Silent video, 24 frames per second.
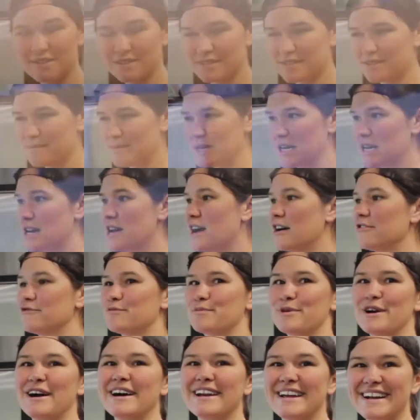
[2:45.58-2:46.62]
there's going to be enough
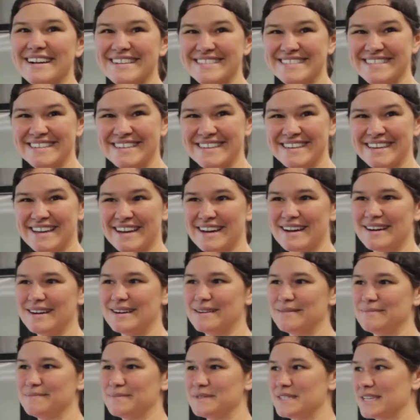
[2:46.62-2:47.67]
product
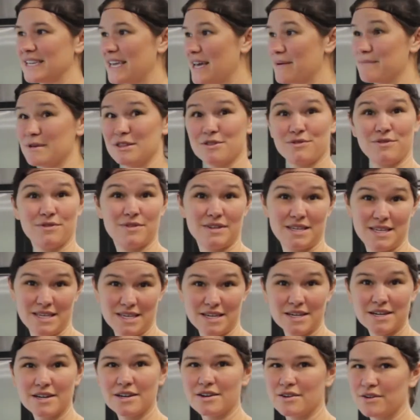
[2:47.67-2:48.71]
to get me through the
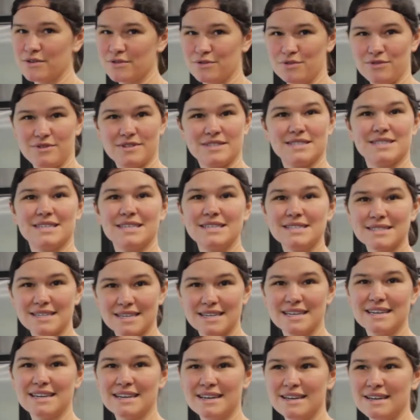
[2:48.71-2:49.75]
year or through the
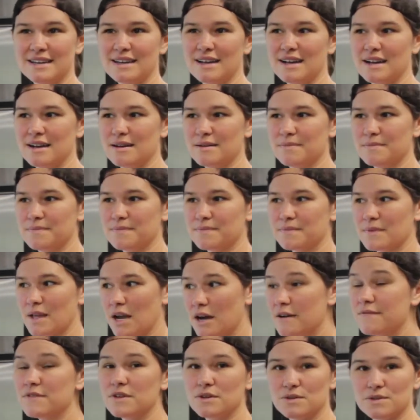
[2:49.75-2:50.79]
season
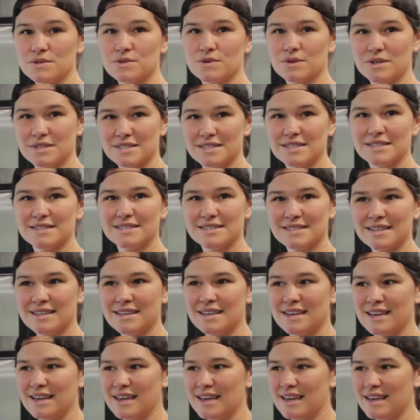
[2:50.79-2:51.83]
of those sources.
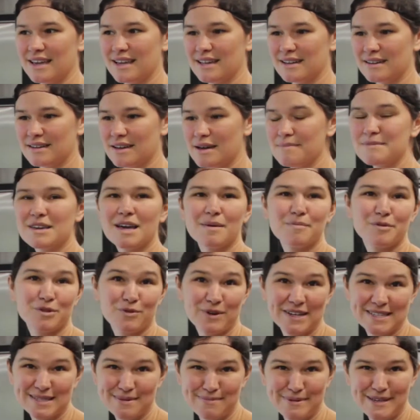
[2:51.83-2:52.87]
And coming up with
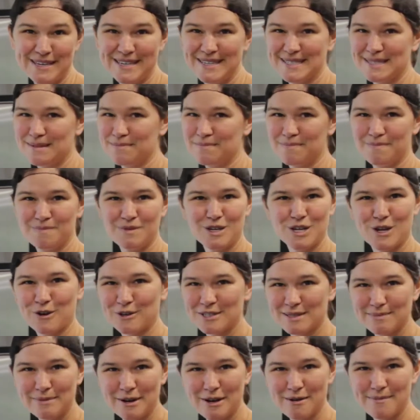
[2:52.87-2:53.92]
recipes and
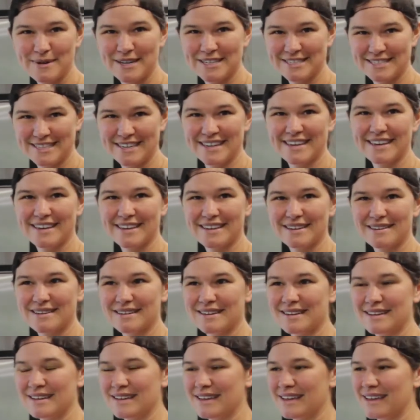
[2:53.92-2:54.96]
experimenting
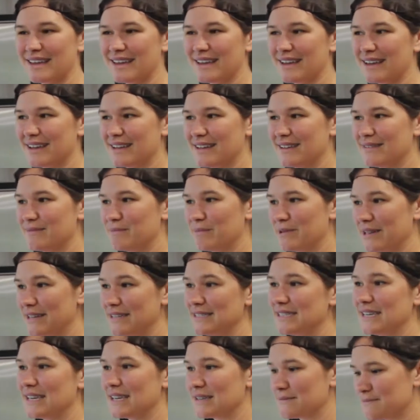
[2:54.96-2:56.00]
and
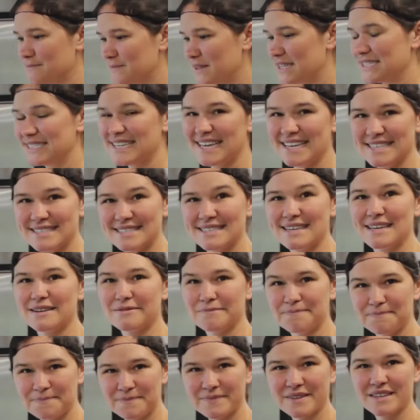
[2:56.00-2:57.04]
blending, tasting.
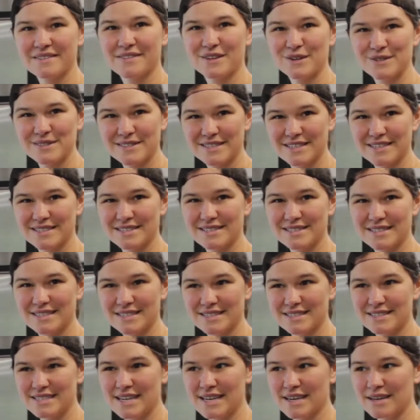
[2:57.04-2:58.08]
Those things
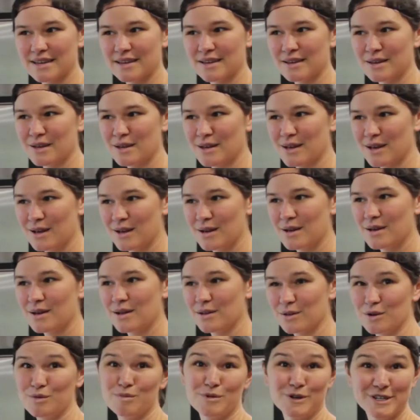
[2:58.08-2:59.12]
tend to take
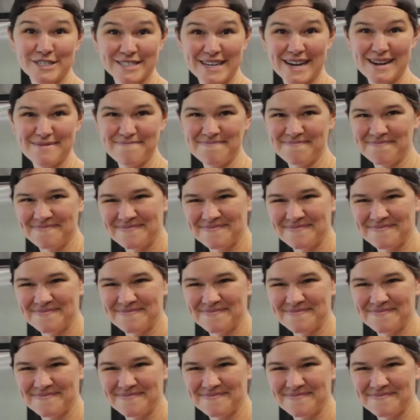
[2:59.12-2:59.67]
a little more time.